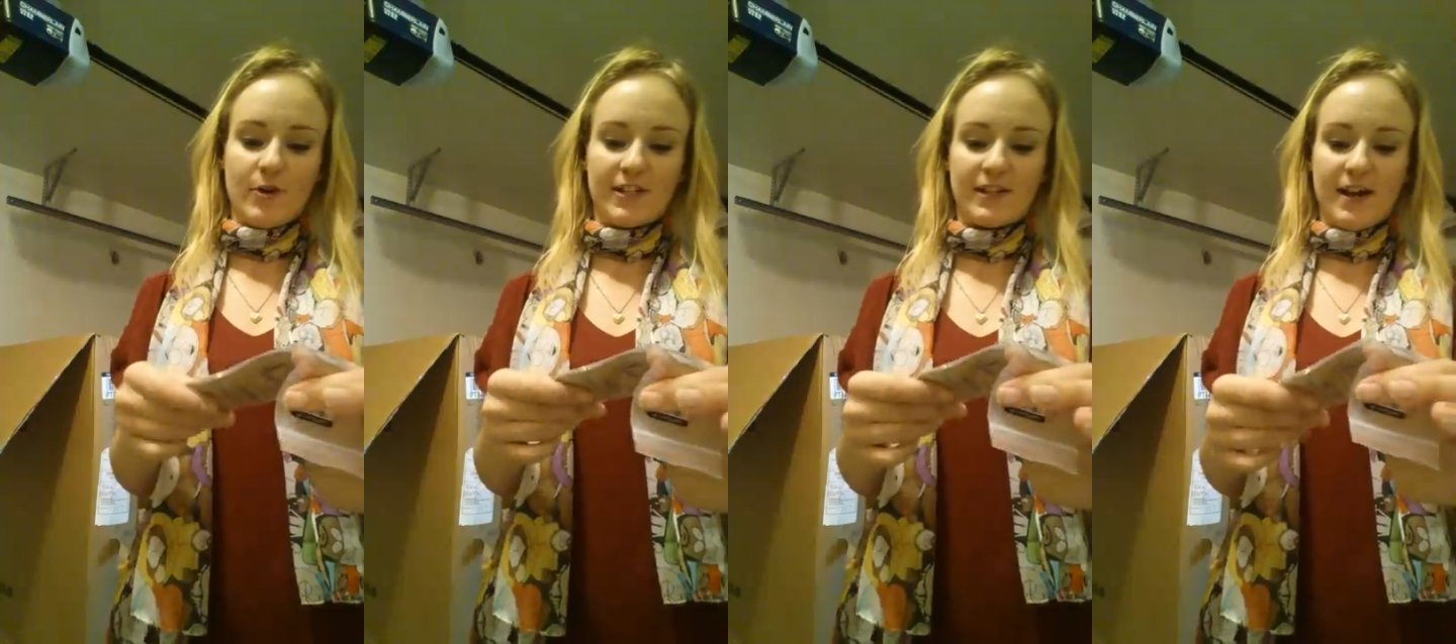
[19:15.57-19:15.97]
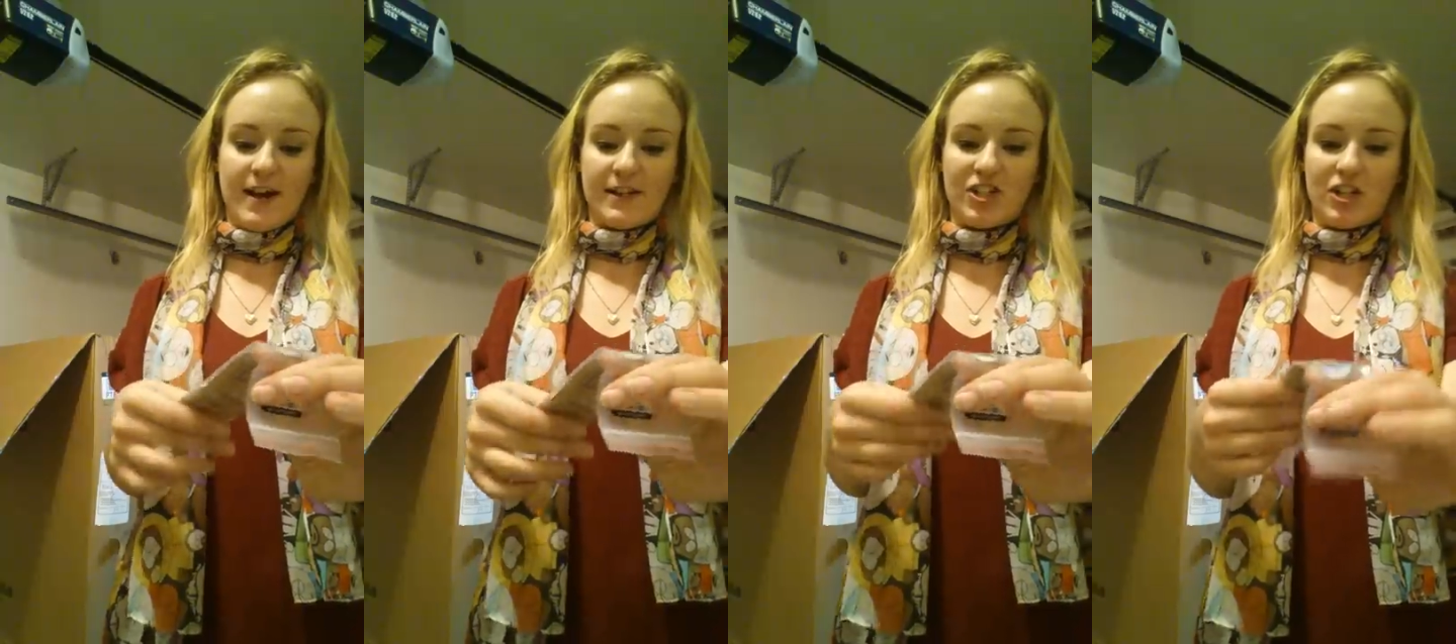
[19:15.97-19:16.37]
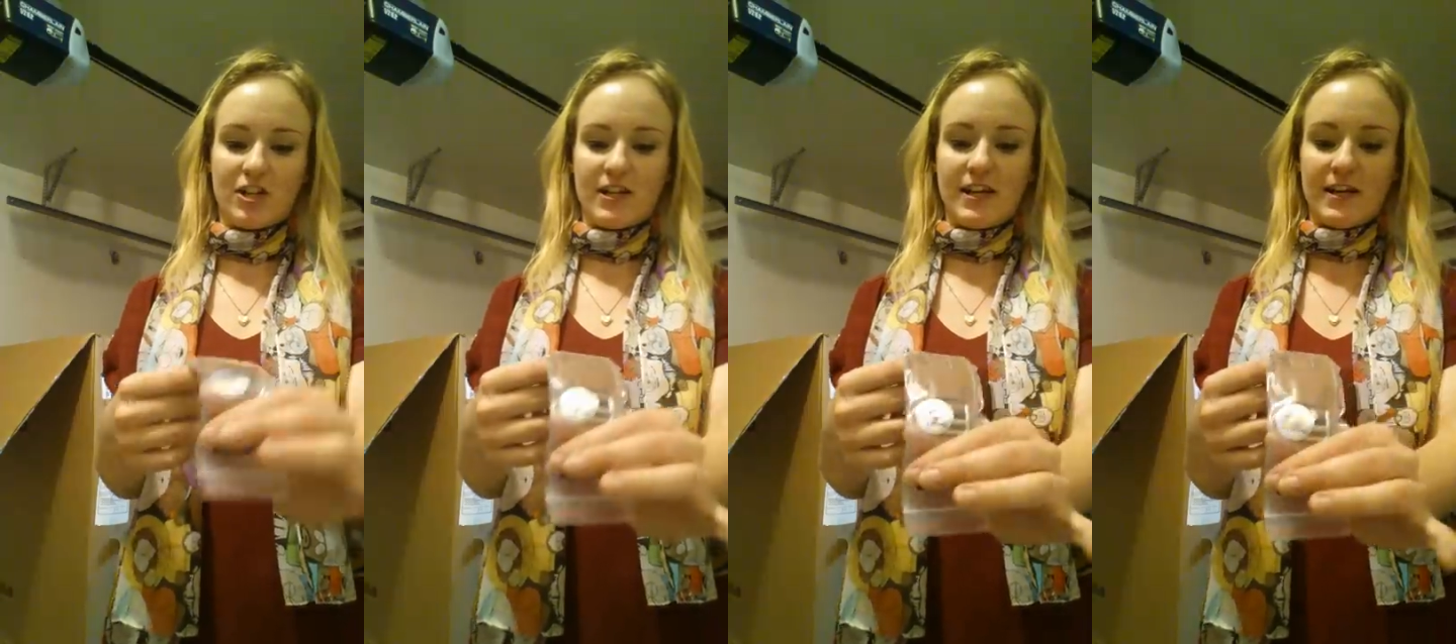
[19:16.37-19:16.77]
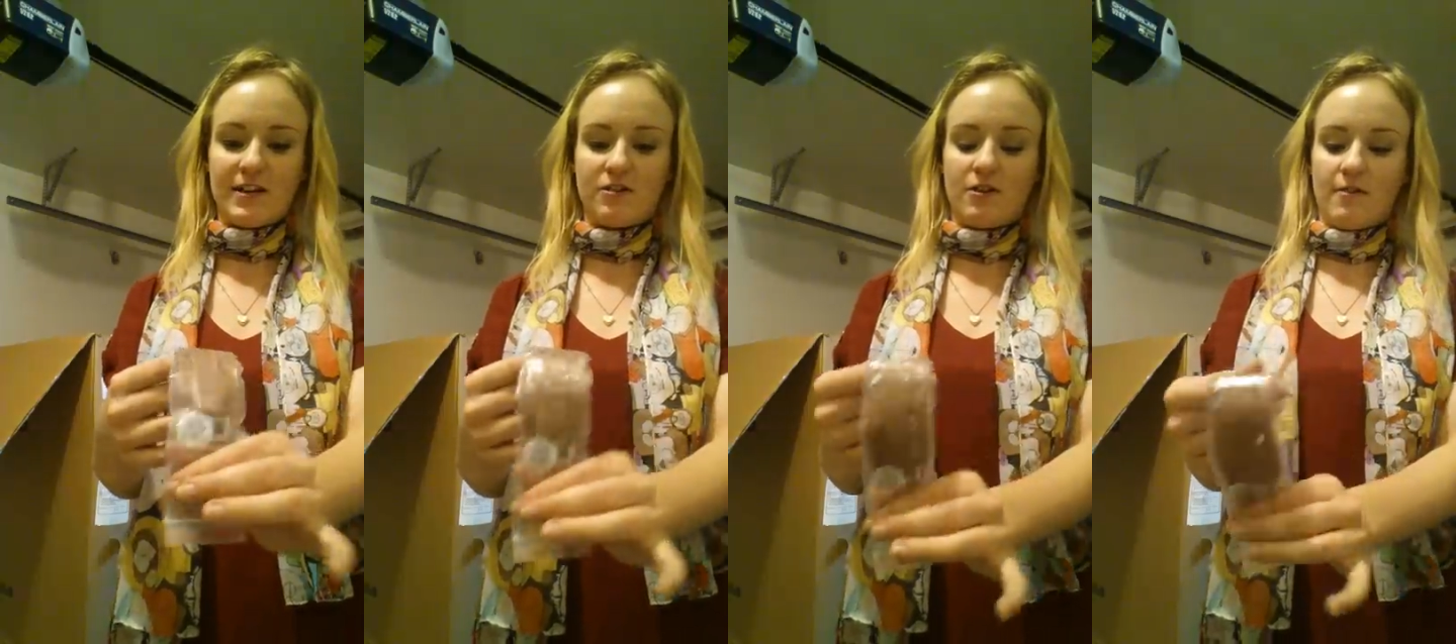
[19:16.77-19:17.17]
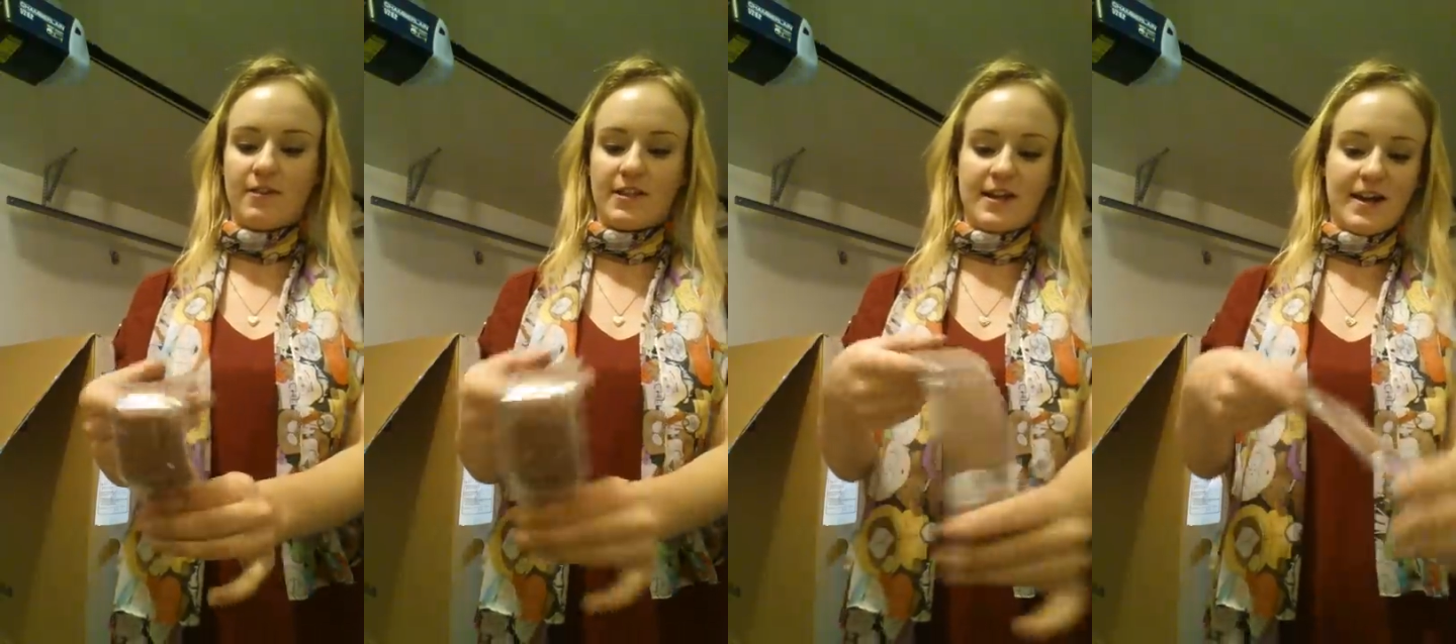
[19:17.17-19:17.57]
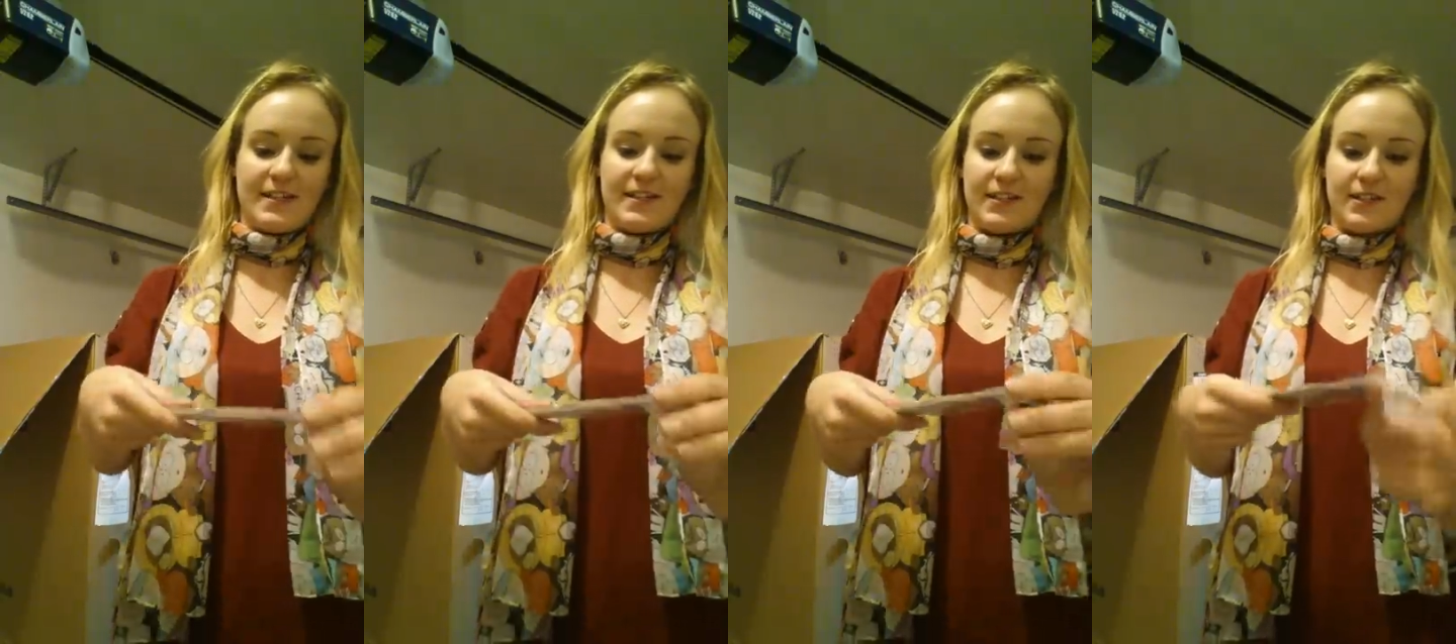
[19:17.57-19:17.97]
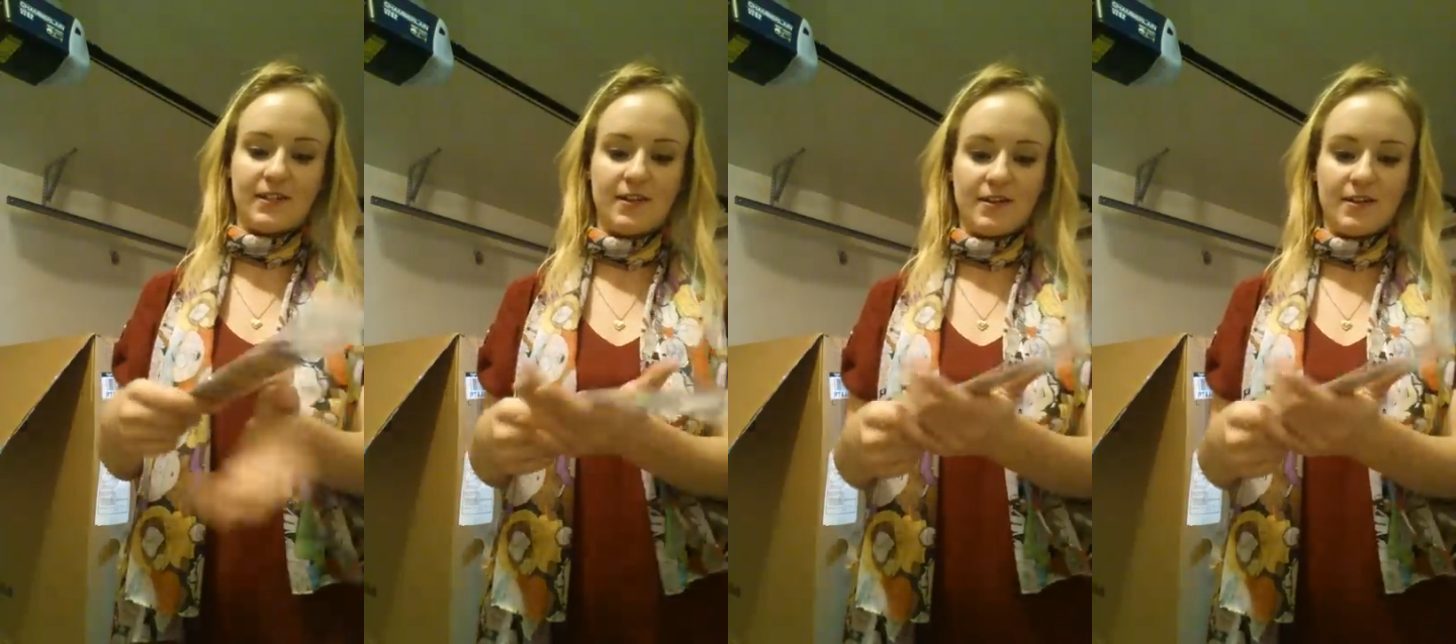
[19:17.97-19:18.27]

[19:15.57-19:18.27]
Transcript: pretty stylish looking. It'll look really nice.